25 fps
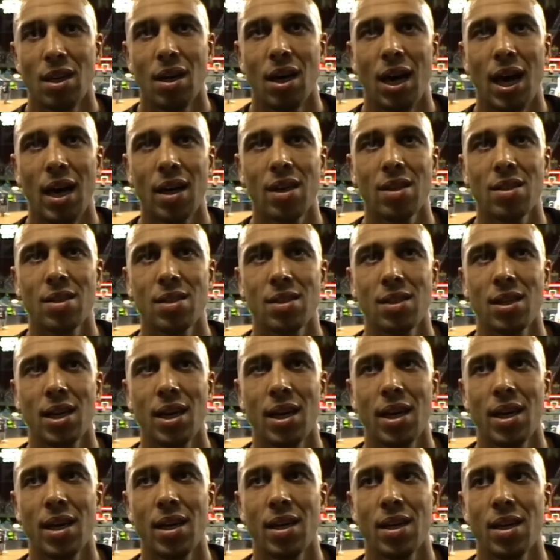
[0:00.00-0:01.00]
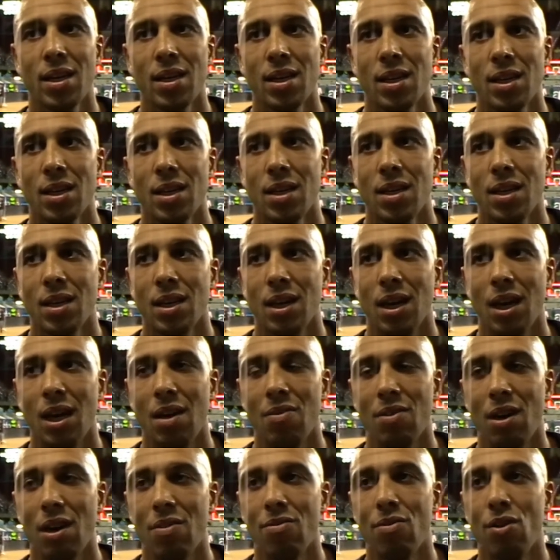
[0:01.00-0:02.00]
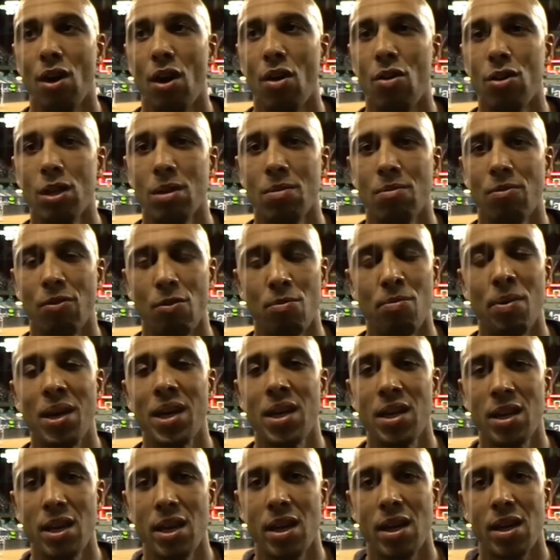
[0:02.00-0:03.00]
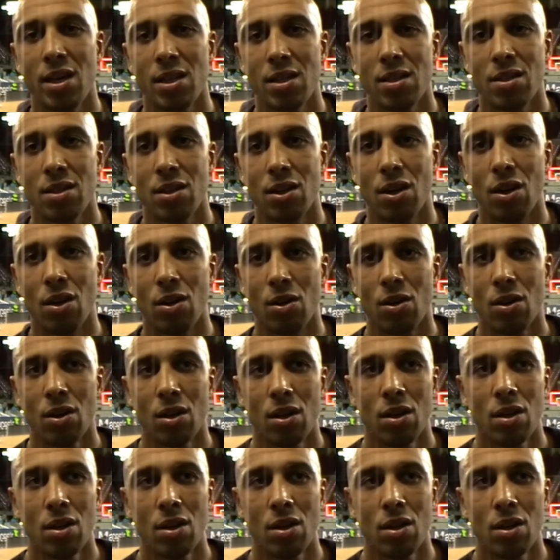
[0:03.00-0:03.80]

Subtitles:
I can say I've known him for many years, you know.